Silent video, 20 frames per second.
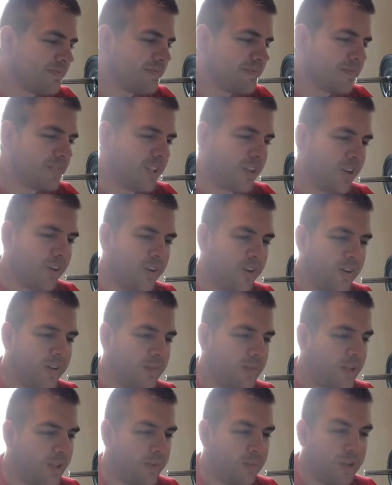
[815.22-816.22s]

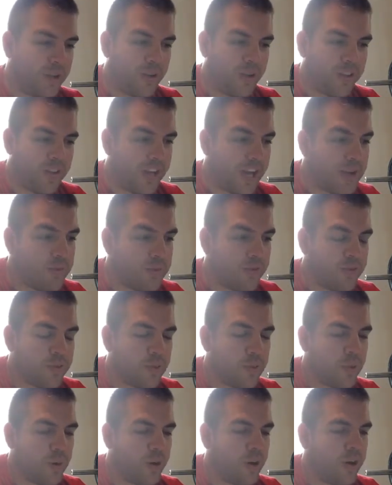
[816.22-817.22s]
in the middle of the night
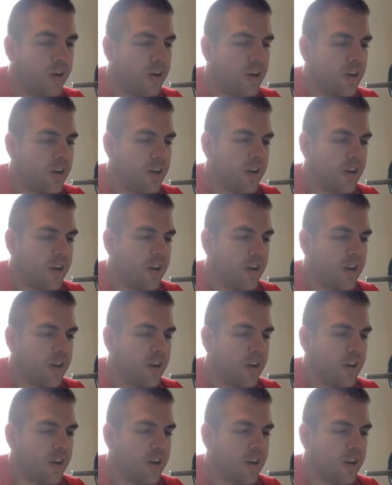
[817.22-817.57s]
before,